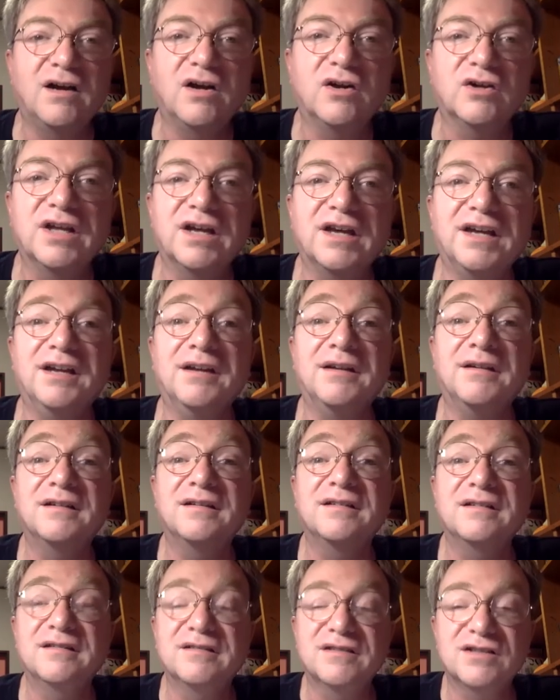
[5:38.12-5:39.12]
Okay,
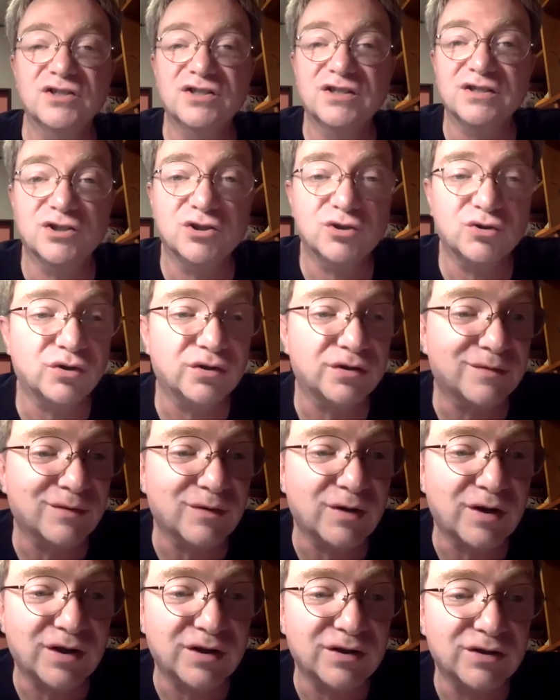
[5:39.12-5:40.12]
just a short
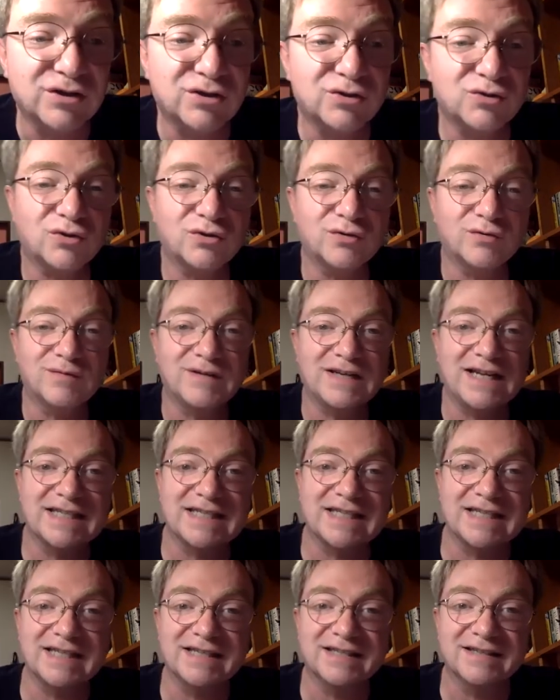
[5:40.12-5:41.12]

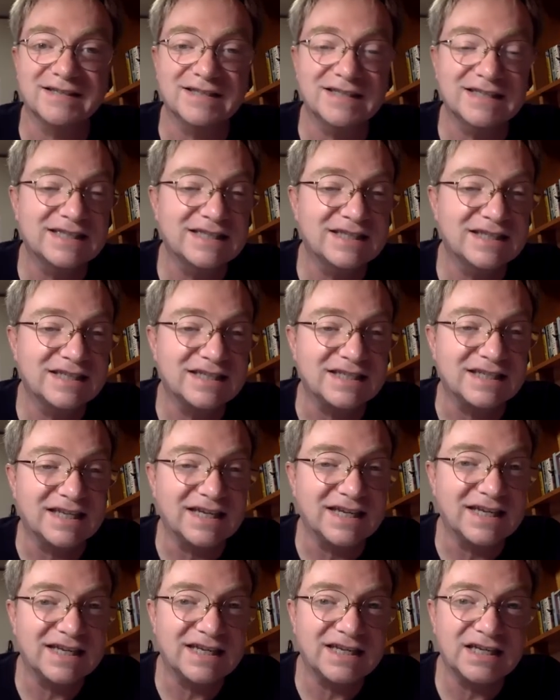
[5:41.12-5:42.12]
lesson
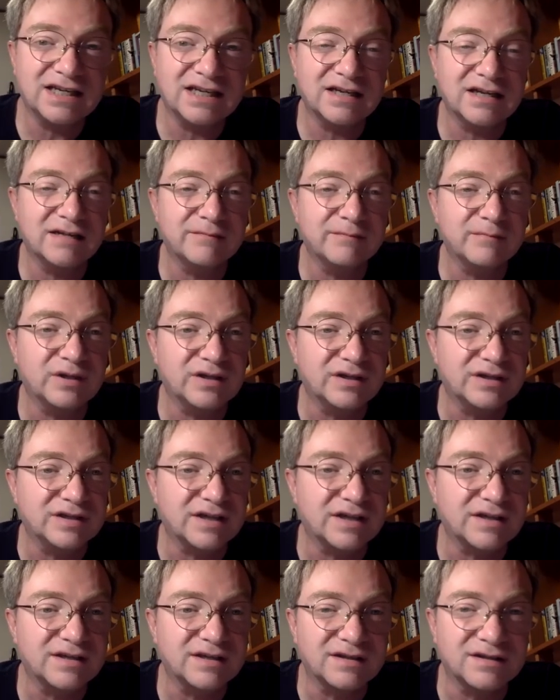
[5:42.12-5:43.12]
today, because
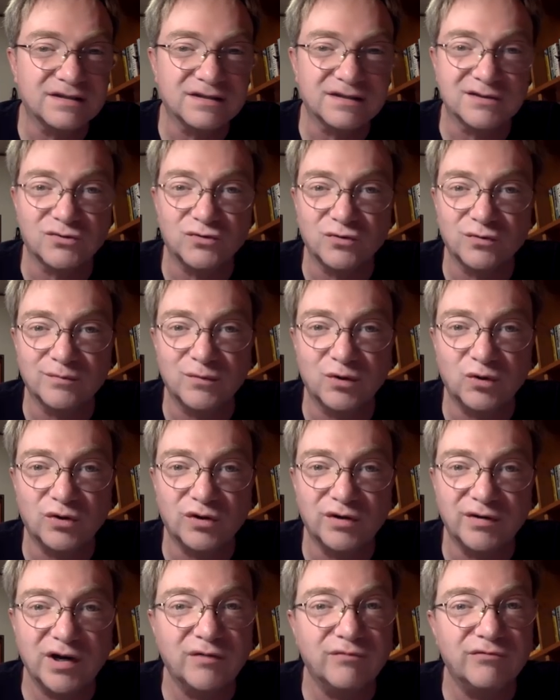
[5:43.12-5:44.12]
I think this is all
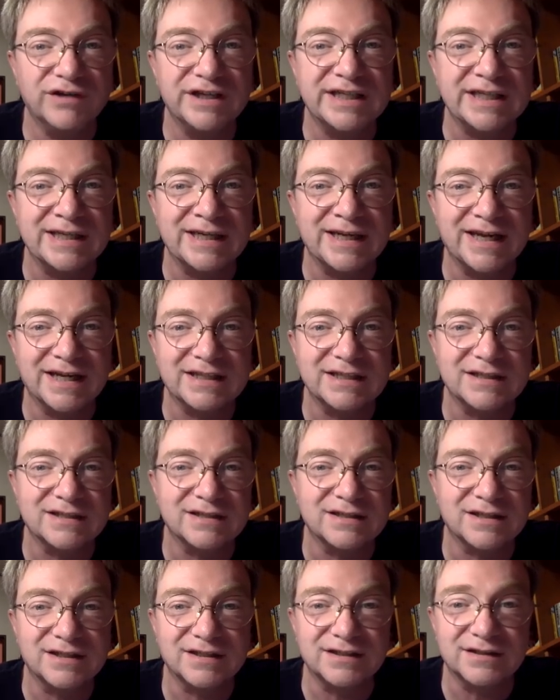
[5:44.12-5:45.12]
more a written
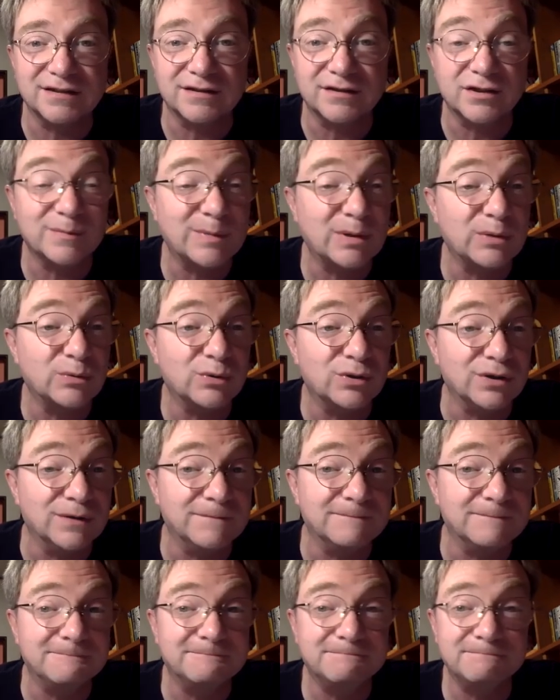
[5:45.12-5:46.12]
exercise than a spoken.
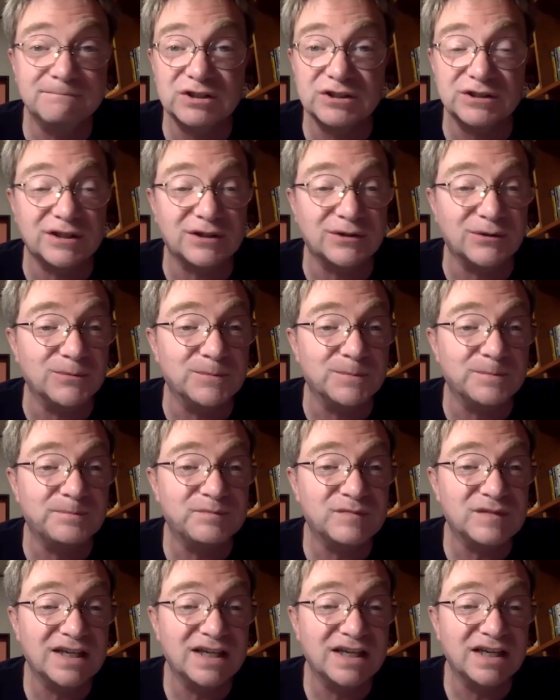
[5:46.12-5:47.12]
So
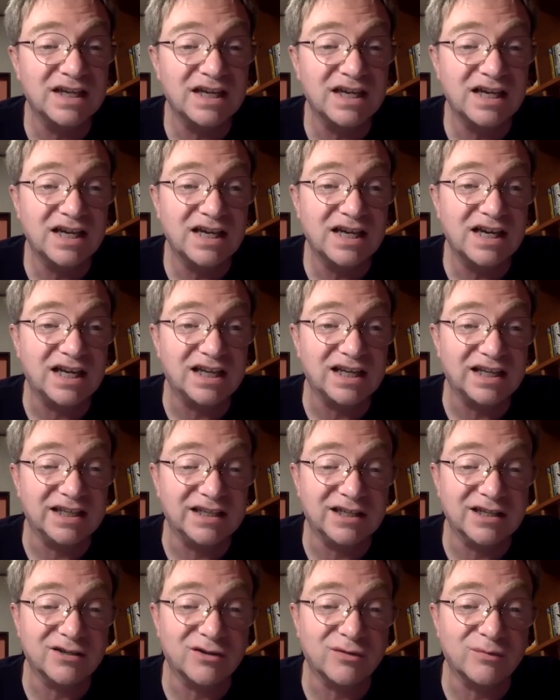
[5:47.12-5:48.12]
I'll let
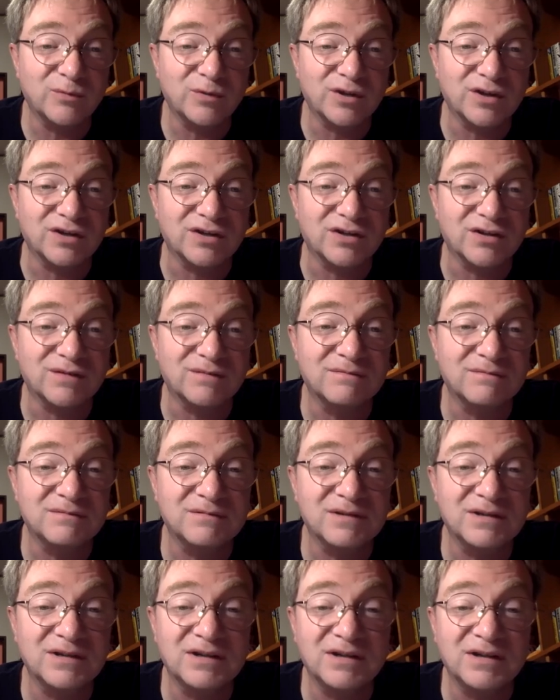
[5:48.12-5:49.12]
you get on with it.
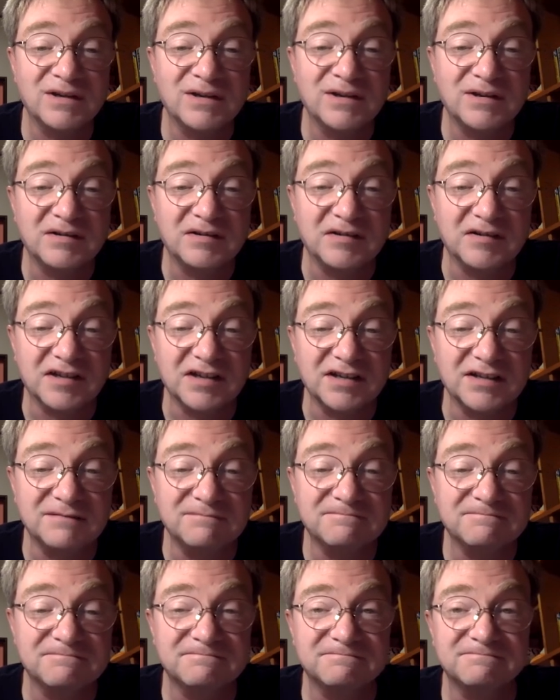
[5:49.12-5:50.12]
Okay,
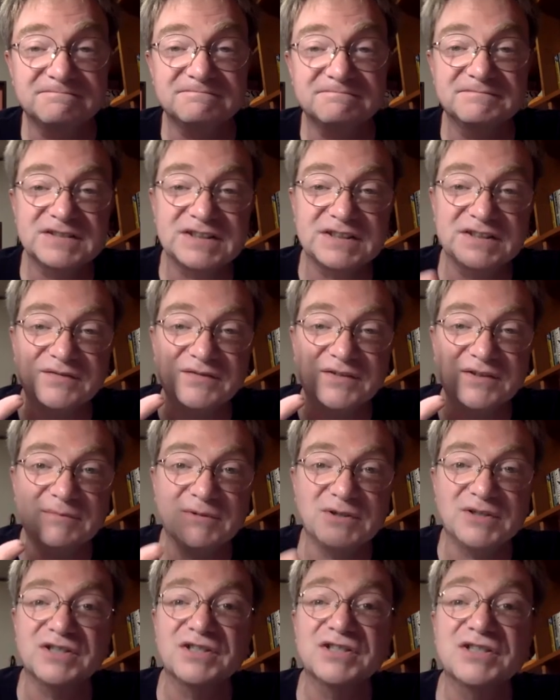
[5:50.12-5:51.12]
thank you very
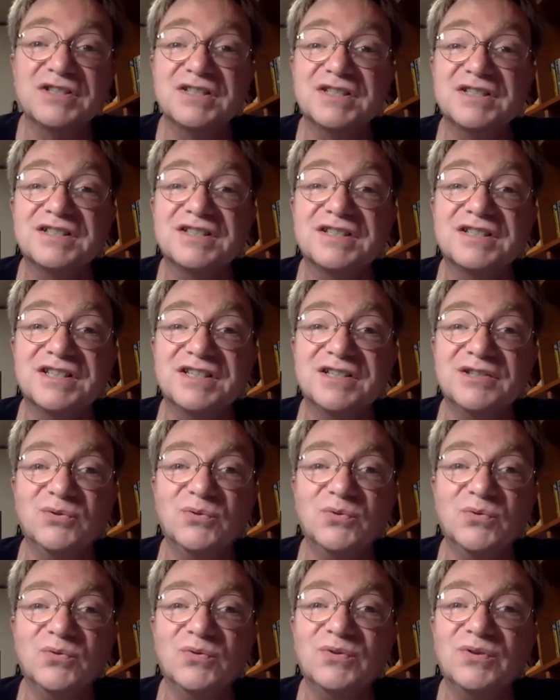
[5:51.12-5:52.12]
much. See
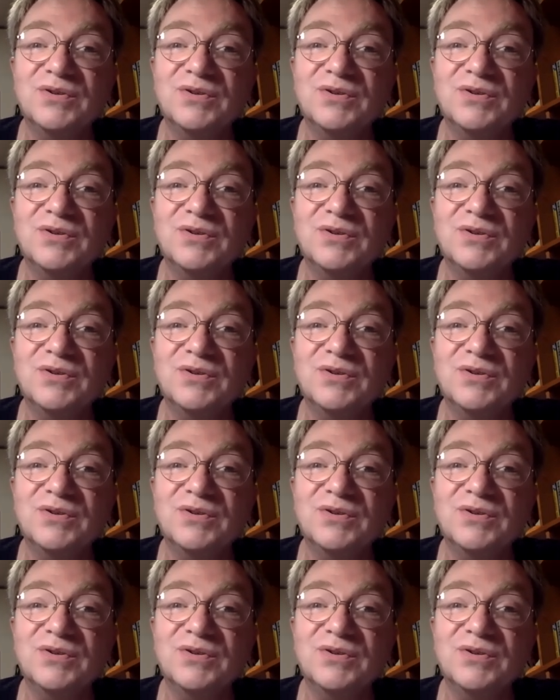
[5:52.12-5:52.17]
you.